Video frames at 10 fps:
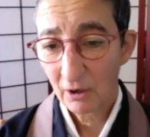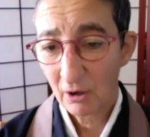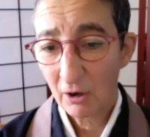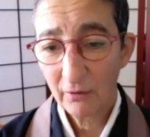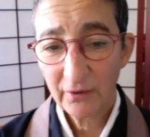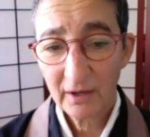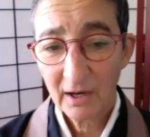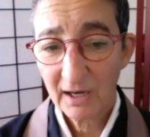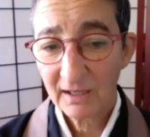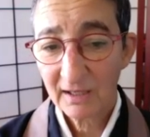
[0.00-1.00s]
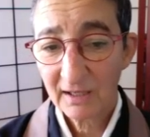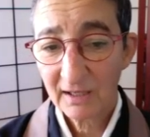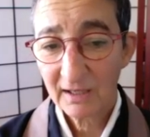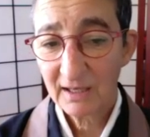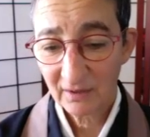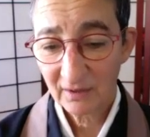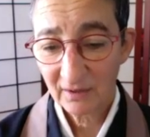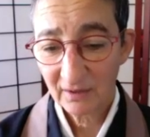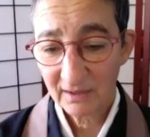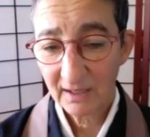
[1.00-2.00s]
All the
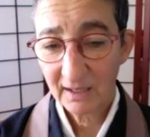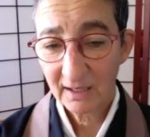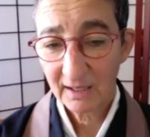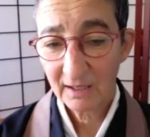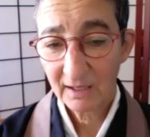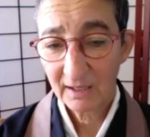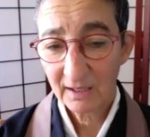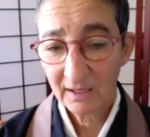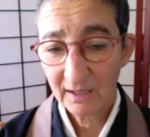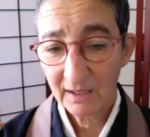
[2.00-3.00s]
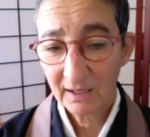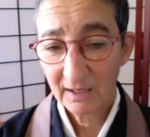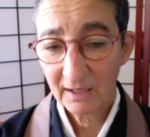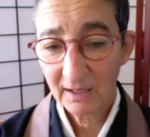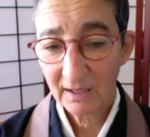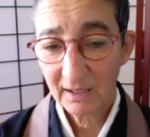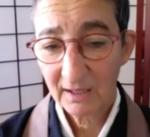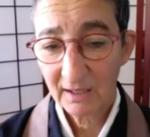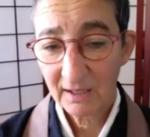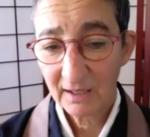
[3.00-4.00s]
cognizing had quieted down.
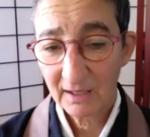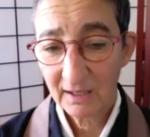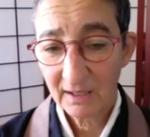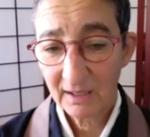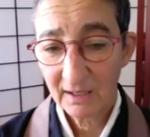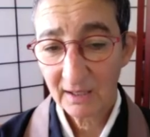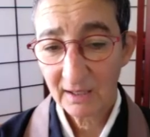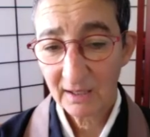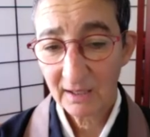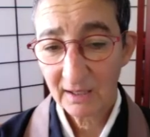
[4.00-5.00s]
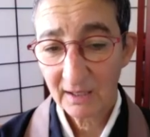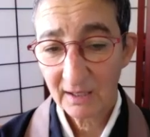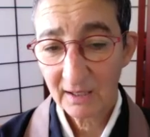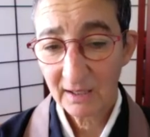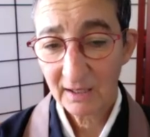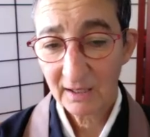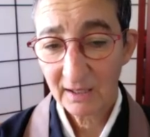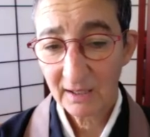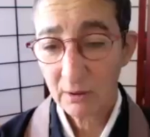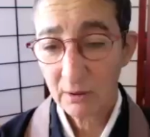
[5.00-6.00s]
There was just
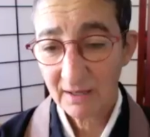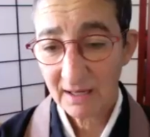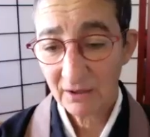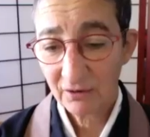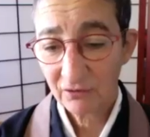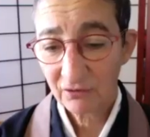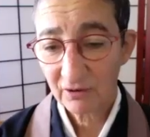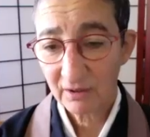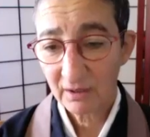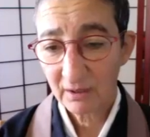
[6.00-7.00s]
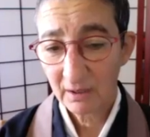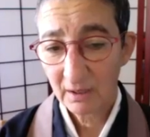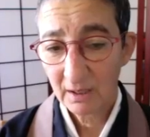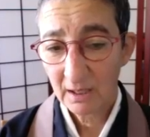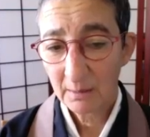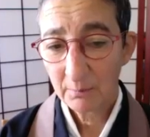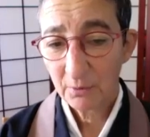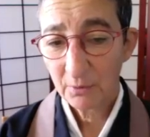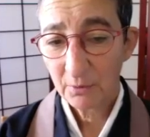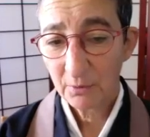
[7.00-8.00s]
pure attention,
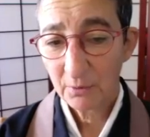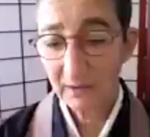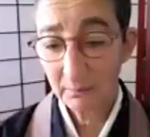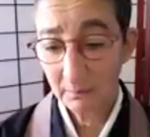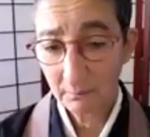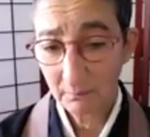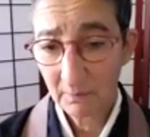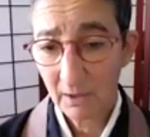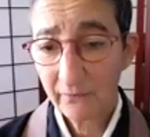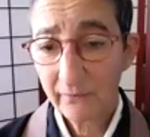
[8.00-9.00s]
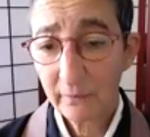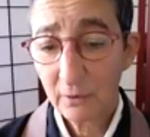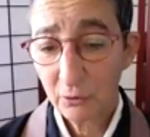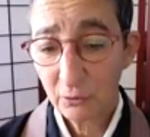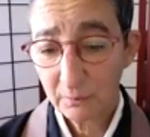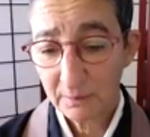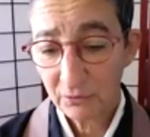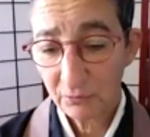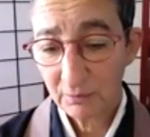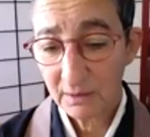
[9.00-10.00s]
pure activity, a
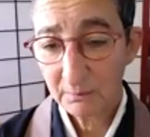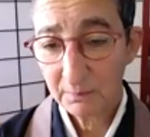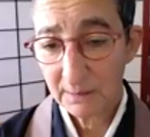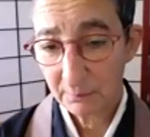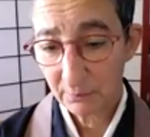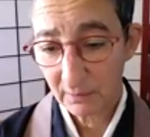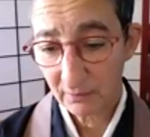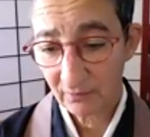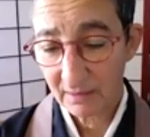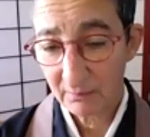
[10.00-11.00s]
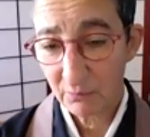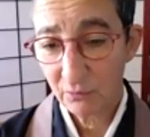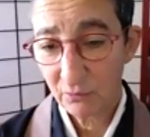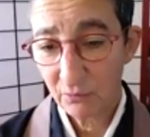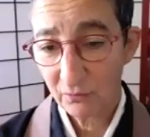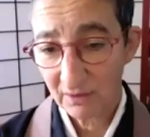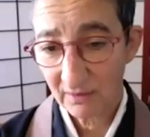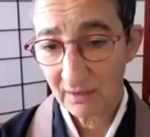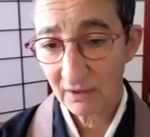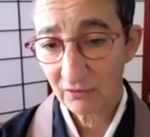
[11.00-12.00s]
flow between people as they
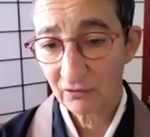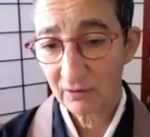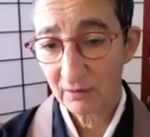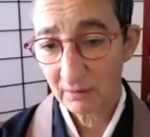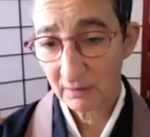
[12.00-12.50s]
moved in the kitchen,